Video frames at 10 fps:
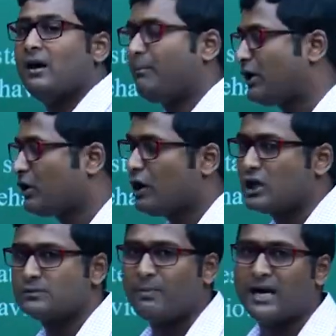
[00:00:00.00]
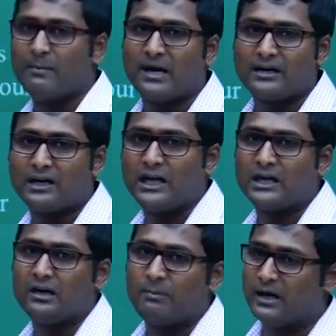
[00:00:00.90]
because paramagnetic
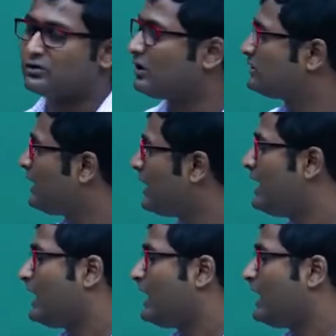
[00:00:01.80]
depends on the